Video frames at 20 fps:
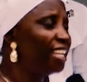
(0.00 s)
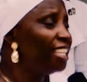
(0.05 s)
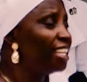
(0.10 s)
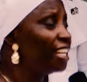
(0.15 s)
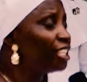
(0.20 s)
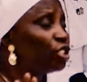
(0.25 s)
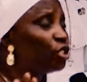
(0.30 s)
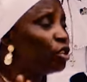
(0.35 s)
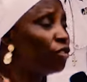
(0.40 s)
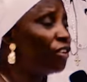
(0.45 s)
He
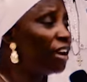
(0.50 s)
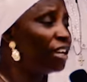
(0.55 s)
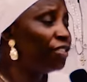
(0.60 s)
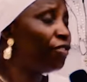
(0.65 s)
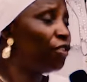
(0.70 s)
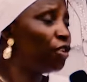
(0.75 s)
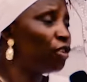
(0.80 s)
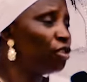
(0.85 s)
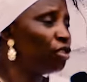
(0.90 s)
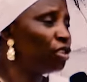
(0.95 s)
has suffered
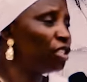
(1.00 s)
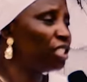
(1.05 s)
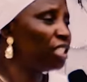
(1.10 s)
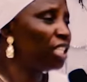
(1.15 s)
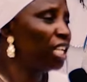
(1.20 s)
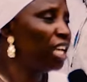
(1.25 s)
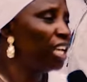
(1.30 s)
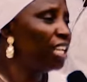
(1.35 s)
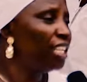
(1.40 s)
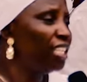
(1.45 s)
for us.
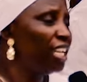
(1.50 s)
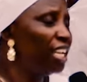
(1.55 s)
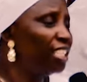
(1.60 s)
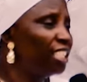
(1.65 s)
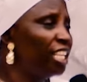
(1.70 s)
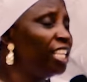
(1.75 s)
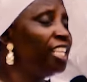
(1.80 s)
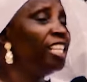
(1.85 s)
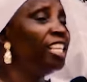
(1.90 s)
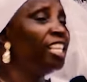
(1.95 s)

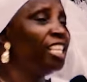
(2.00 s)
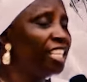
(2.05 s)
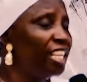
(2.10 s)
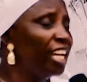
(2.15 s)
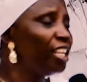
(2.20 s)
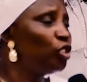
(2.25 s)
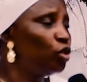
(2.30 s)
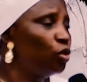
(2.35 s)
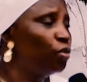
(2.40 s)
Yes, he needed